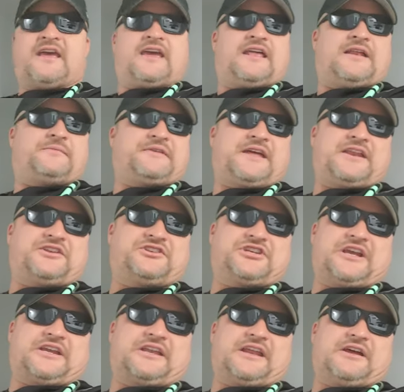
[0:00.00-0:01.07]
And I'm kind of
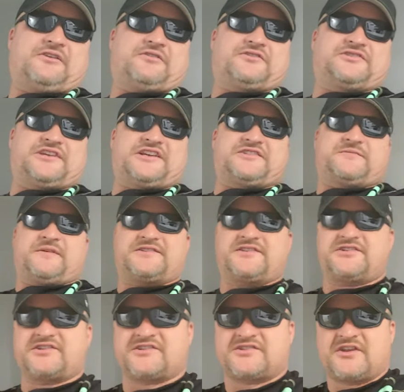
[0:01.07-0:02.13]
checking out her text
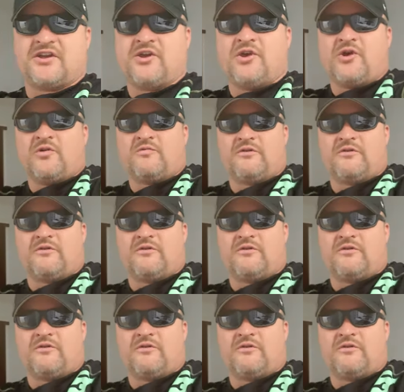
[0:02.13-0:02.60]
messages.